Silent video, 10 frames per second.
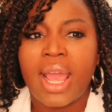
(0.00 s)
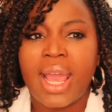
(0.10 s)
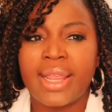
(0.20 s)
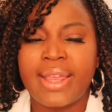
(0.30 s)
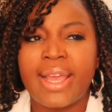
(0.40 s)

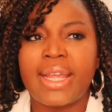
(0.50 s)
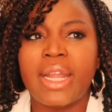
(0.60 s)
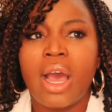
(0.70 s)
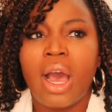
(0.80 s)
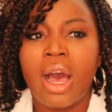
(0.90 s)
And
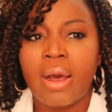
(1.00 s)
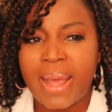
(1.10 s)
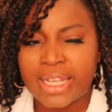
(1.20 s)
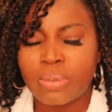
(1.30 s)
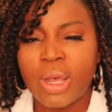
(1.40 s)
then
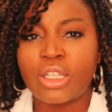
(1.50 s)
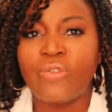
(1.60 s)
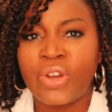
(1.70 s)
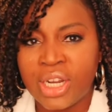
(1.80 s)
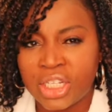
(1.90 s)
as much
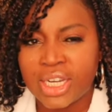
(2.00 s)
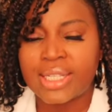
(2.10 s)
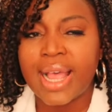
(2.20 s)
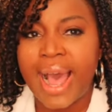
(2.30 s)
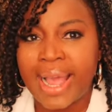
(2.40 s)
footage
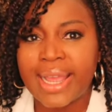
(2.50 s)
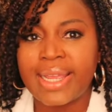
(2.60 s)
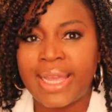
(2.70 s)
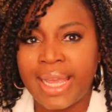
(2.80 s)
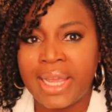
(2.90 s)
as I
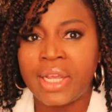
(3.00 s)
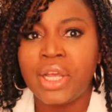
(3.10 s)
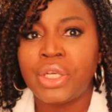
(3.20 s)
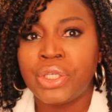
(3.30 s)
can get